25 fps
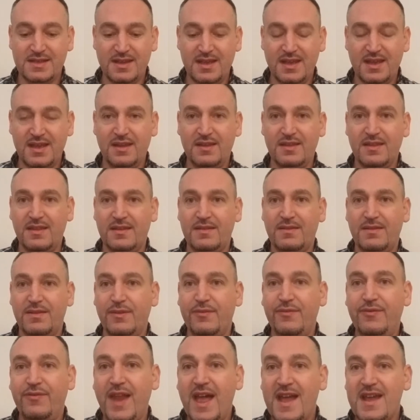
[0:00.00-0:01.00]
the
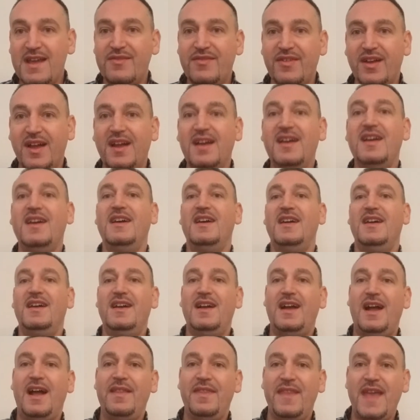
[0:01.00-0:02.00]
flavour
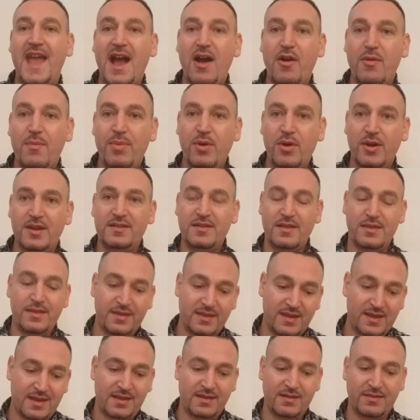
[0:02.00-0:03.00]
and the output of
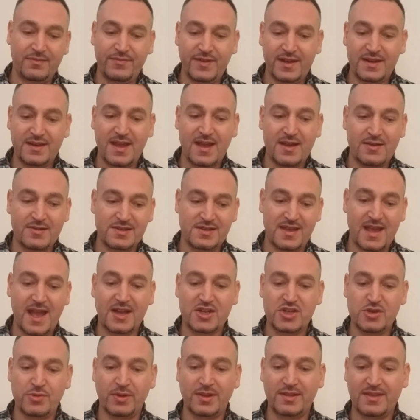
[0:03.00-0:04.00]
the videos, the
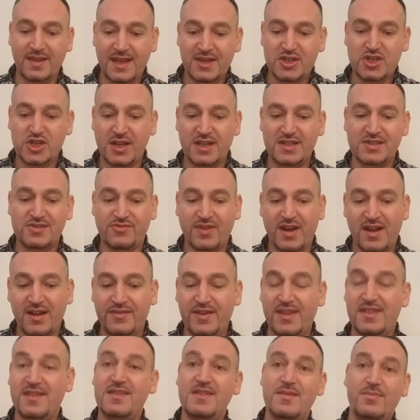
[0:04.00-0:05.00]
actual dishes,
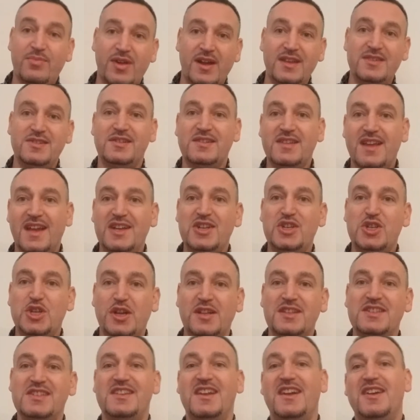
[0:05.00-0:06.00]
rather than the
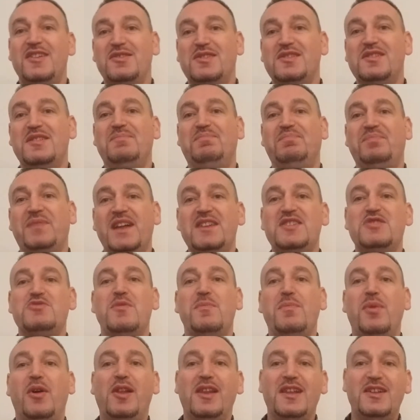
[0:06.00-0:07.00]
presentation. So I do
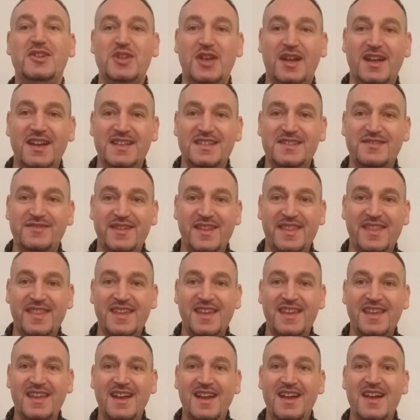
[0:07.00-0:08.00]
apologise for
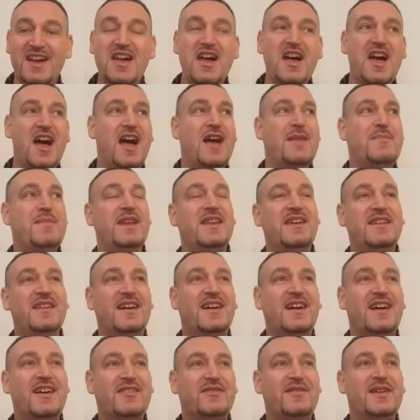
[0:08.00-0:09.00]
the and
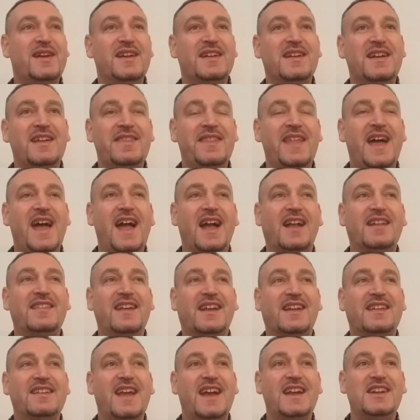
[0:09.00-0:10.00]
ahhing and the
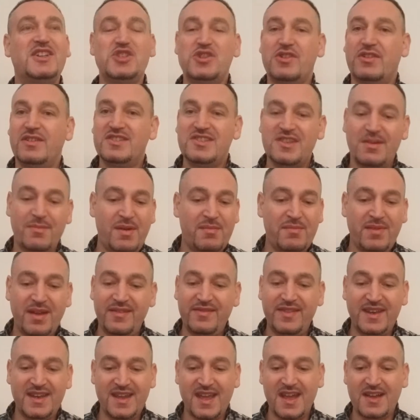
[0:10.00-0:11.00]
hectic nature of some of my
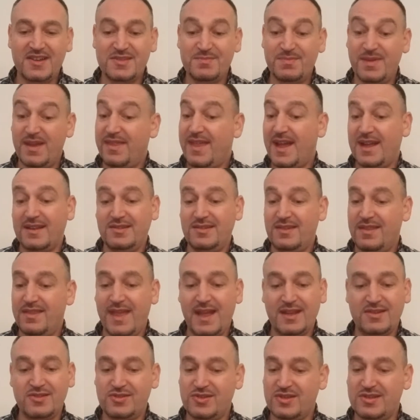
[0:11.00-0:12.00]
videos, but
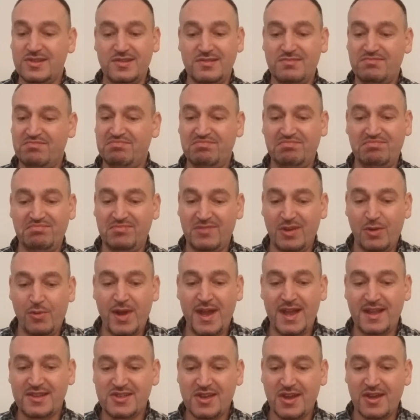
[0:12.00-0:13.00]
that's just the
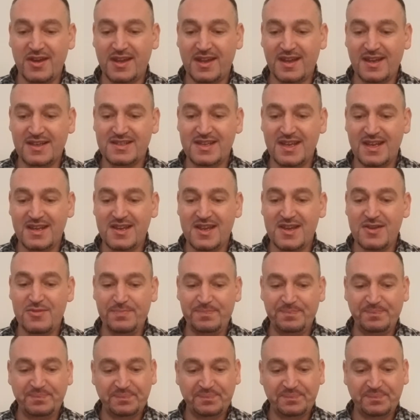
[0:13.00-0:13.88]
way it's going to continue.